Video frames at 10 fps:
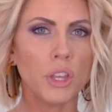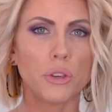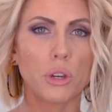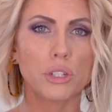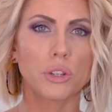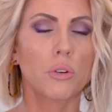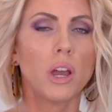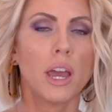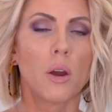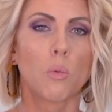You can do
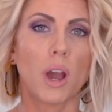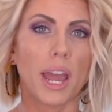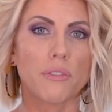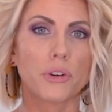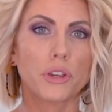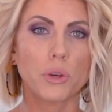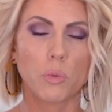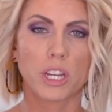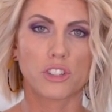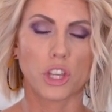whatever you
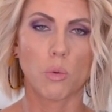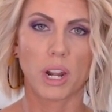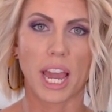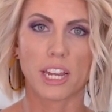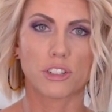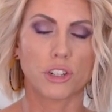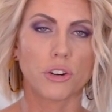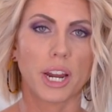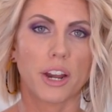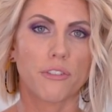wish that you wanna add to
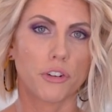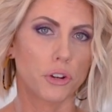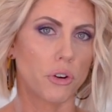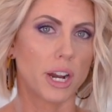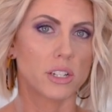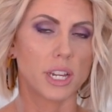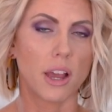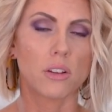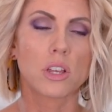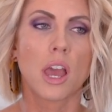your hair for your
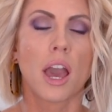hairstyle.